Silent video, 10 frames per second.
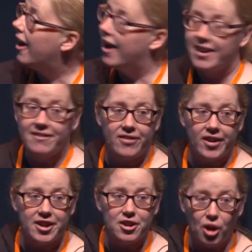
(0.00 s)
I can
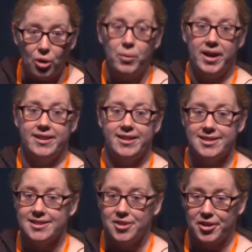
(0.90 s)
find nowhere that
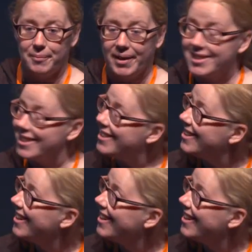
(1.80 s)
this is documented,